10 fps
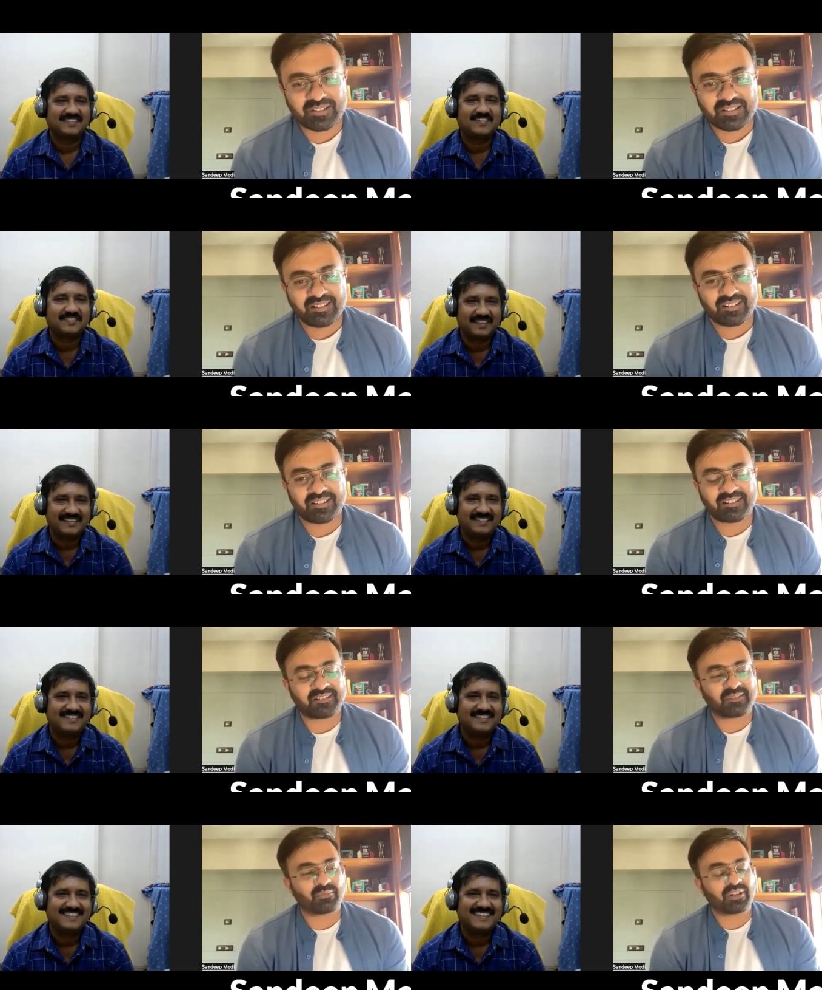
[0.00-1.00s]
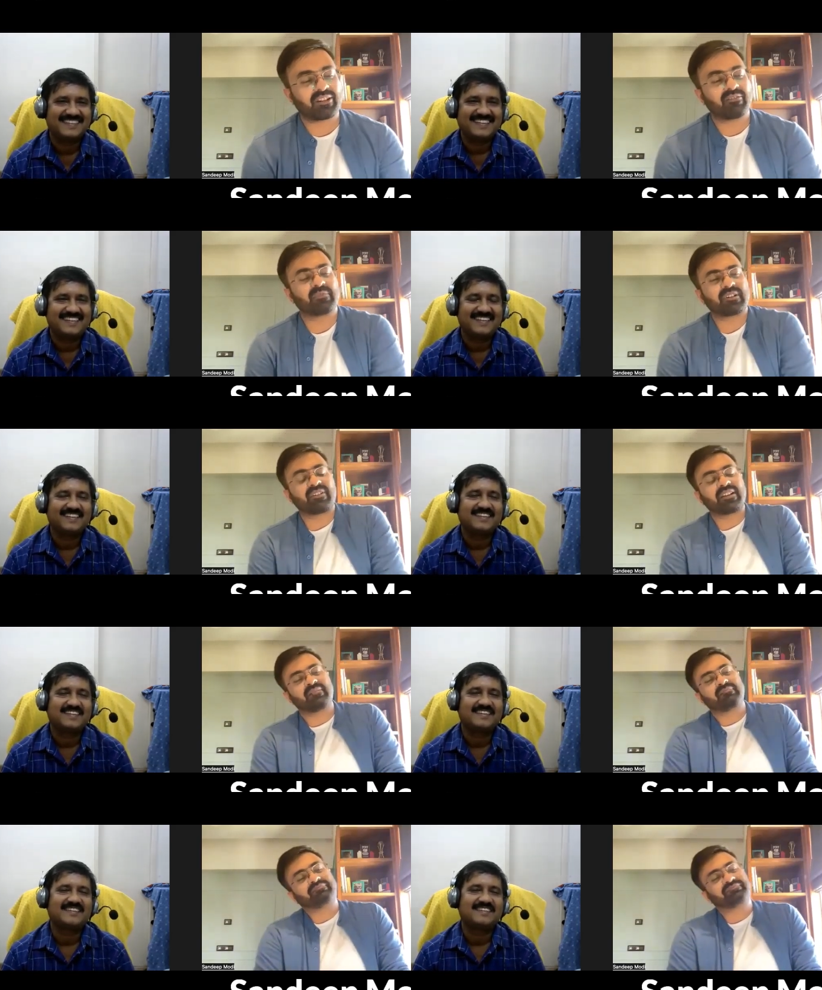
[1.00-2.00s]
Speaker 1: Okay. But I remember
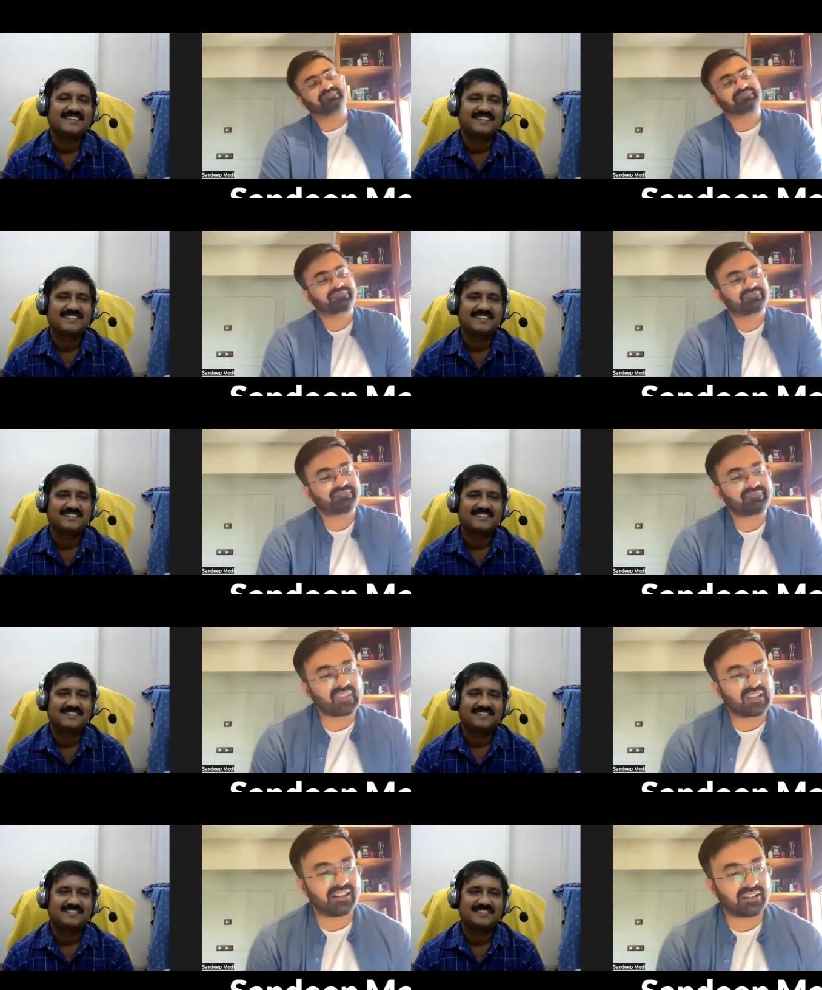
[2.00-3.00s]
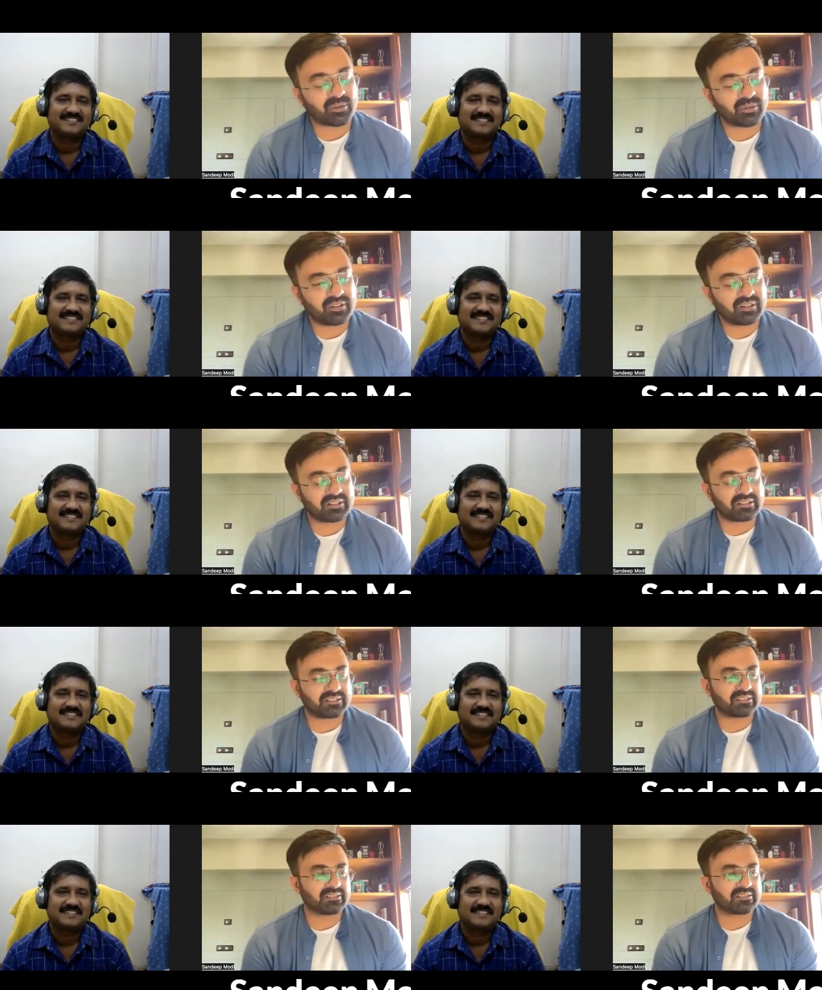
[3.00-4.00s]
when I told
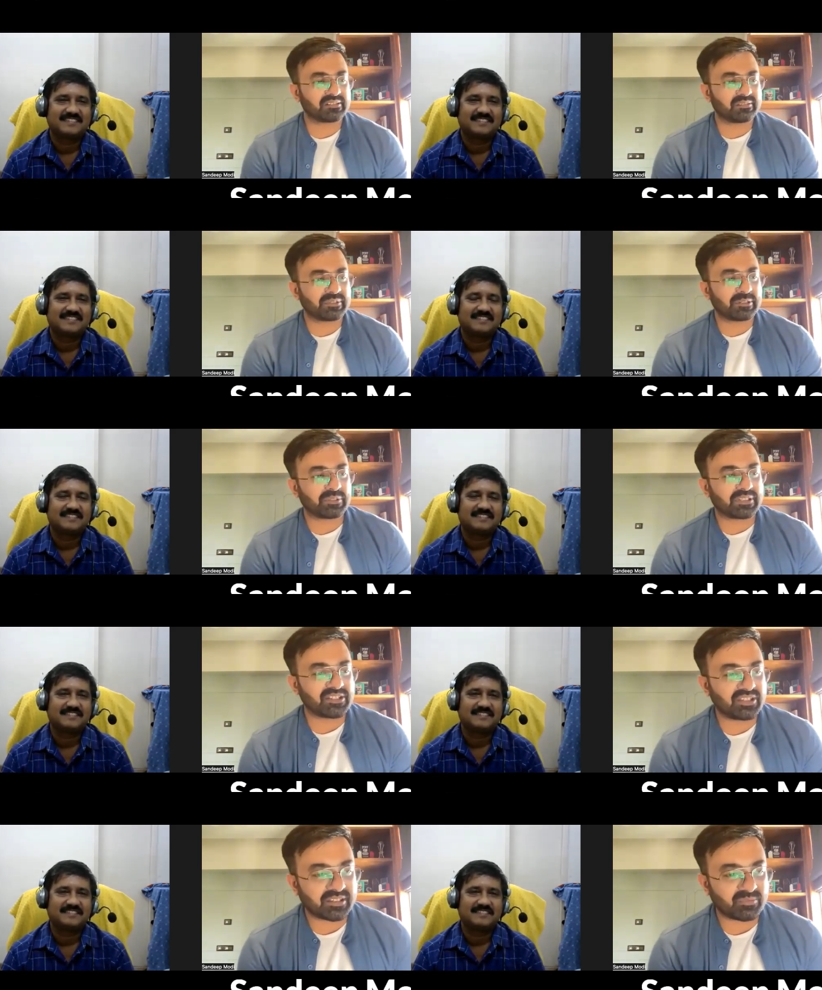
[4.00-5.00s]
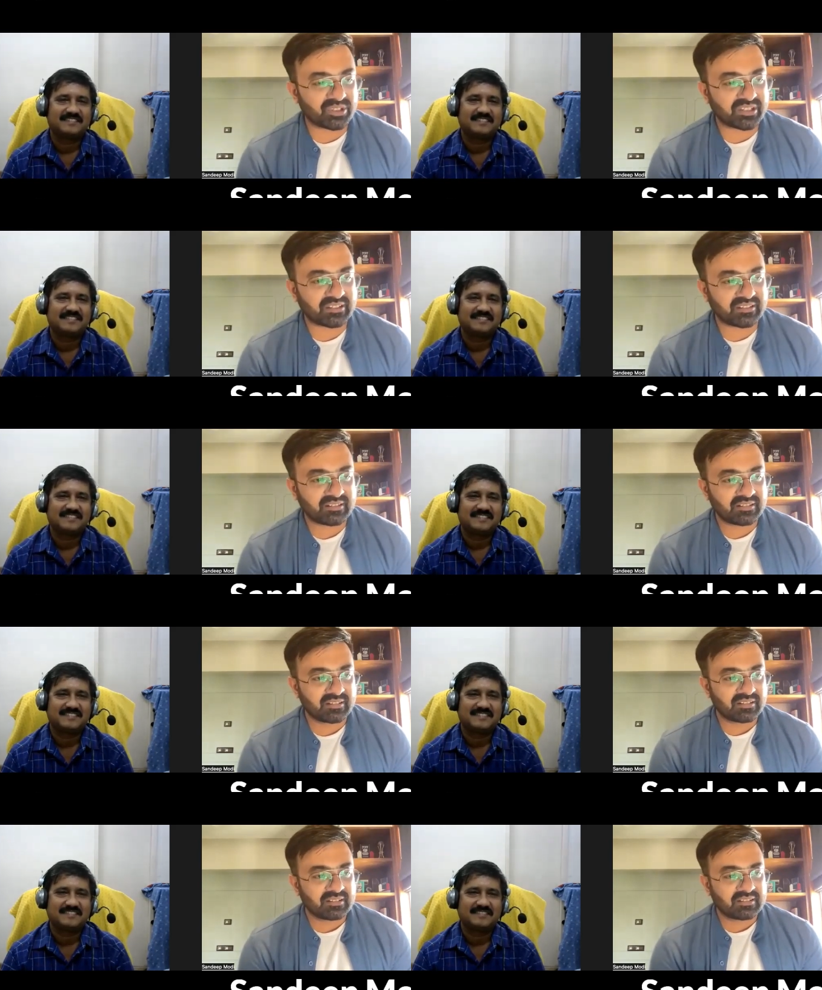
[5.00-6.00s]
mere pitaji ki mujhe
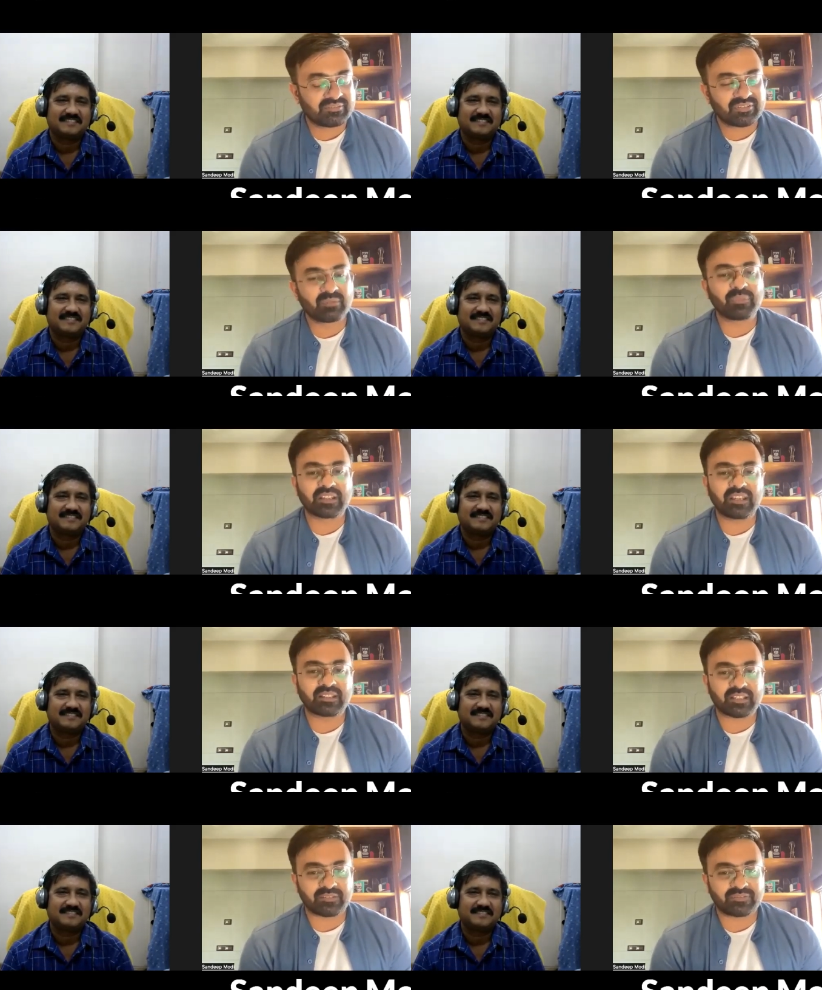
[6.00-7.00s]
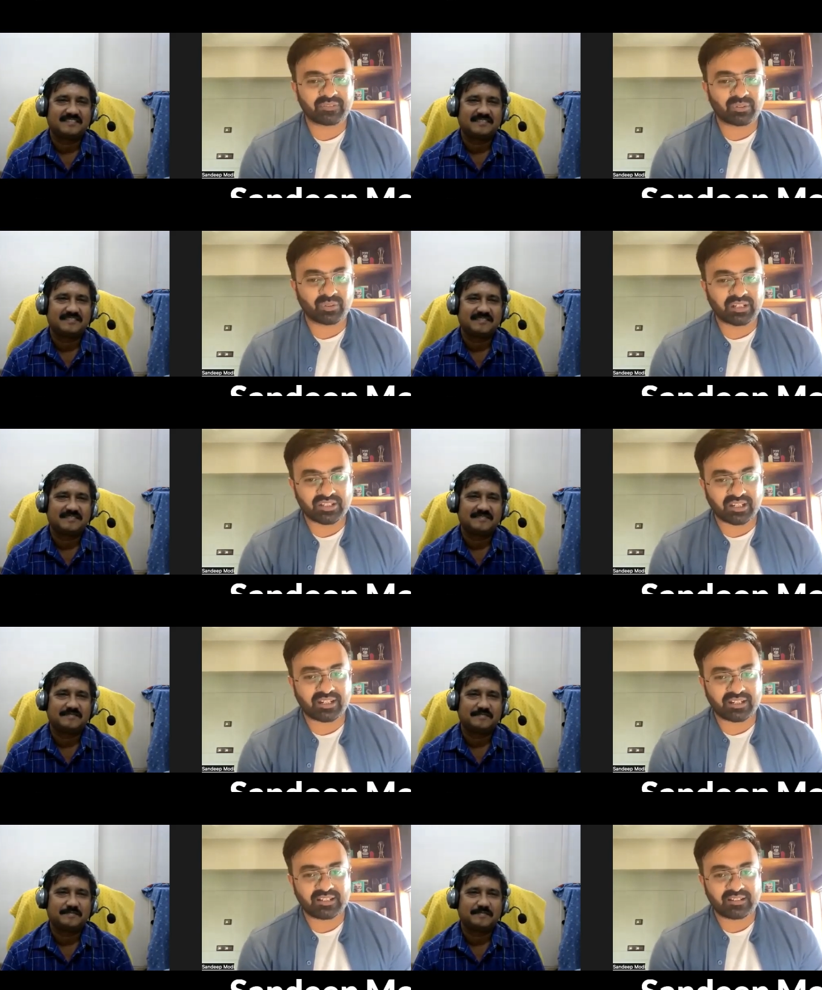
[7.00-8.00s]
filmmaking ki taraf thoda
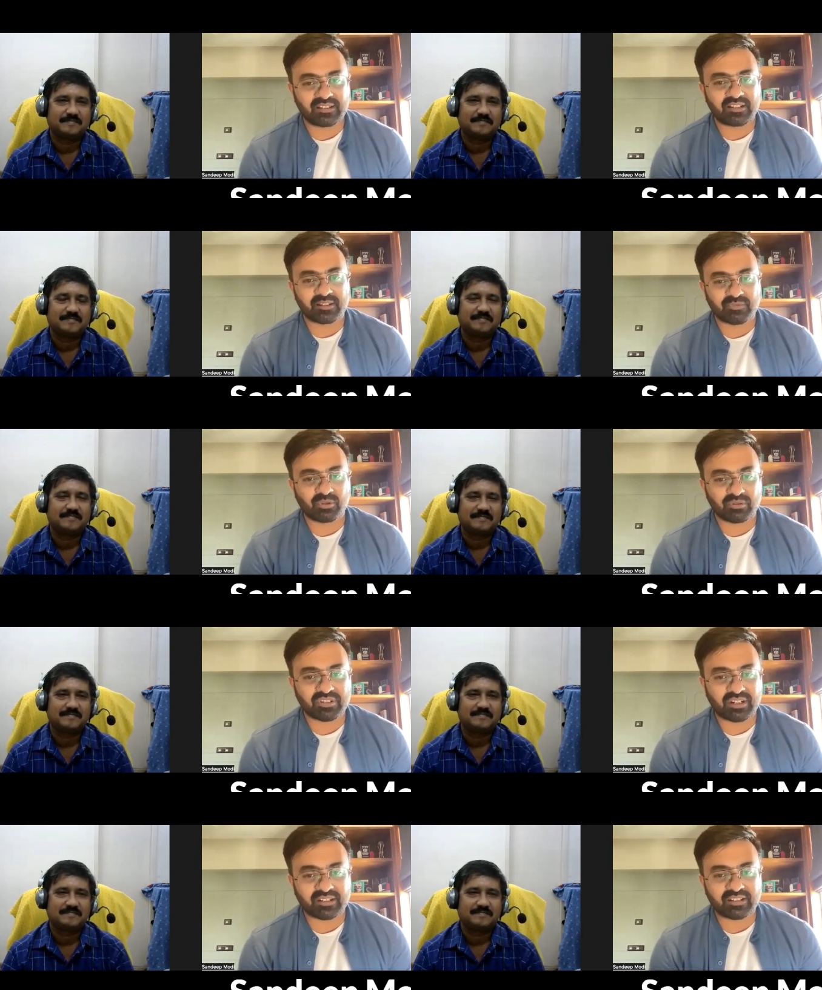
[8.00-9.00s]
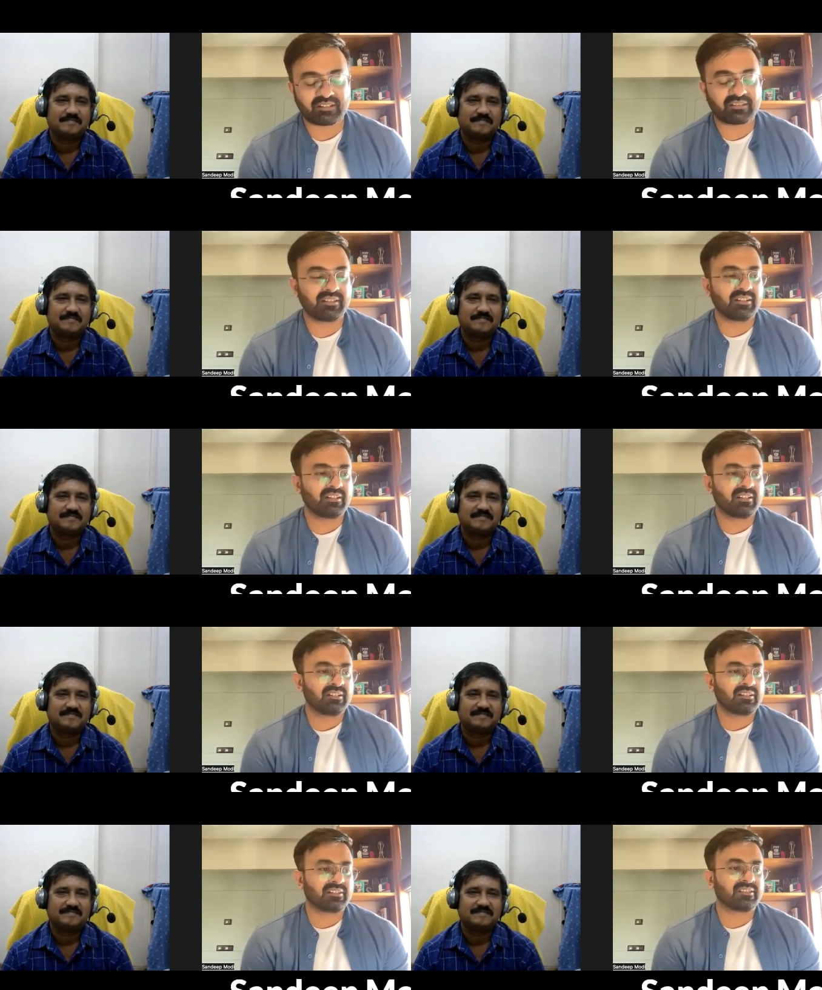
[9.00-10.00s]
jana hai, ye sab chhod chhad
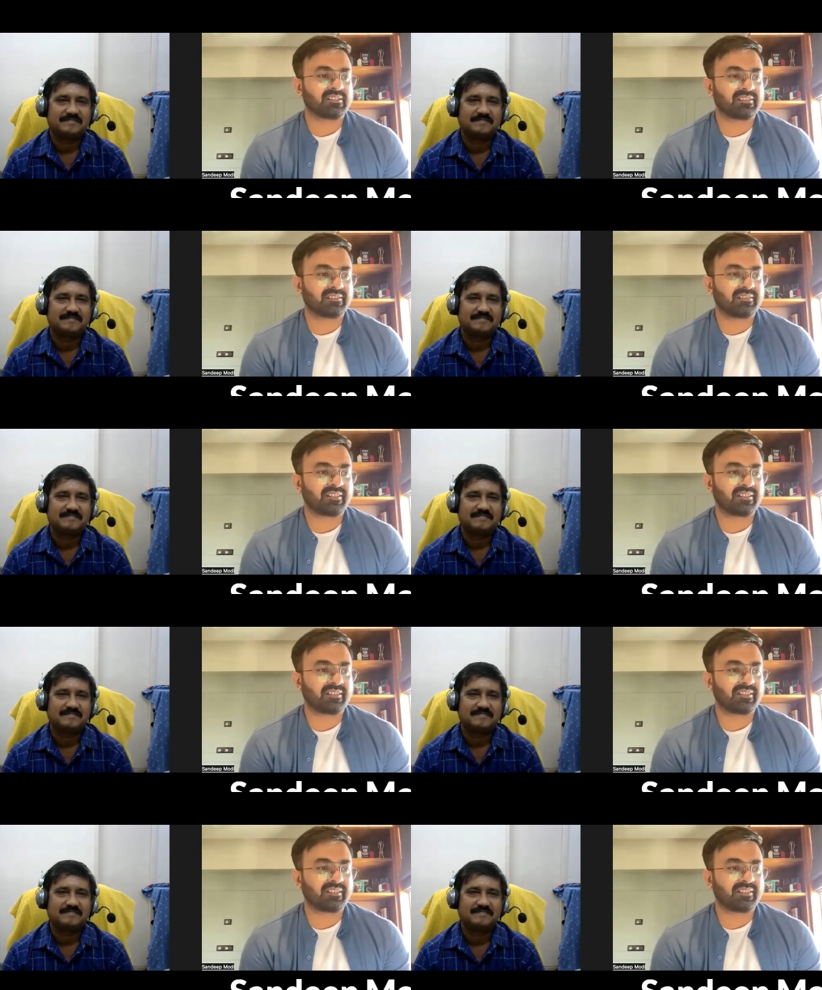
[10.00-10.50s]
ke,